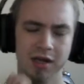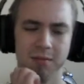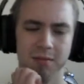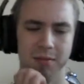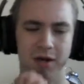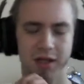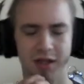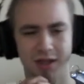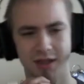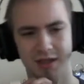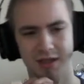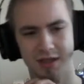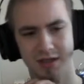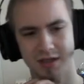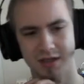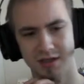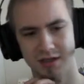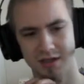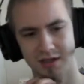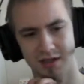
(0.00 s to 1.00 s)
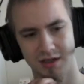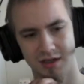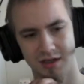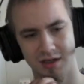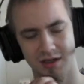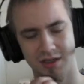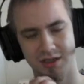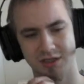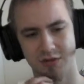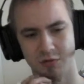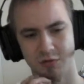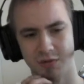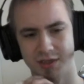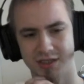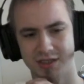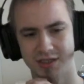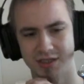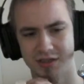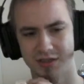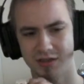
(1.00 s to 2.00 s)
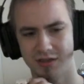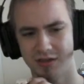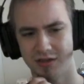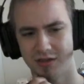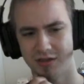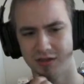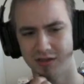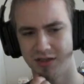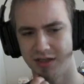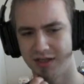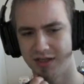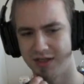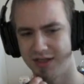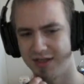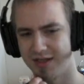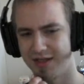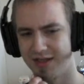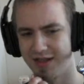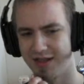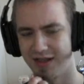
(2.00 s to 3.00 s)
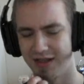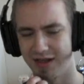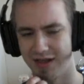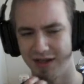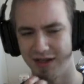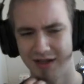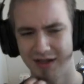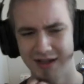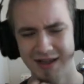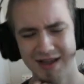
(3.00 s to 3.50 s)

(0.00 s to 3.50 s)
But I think this quest uh,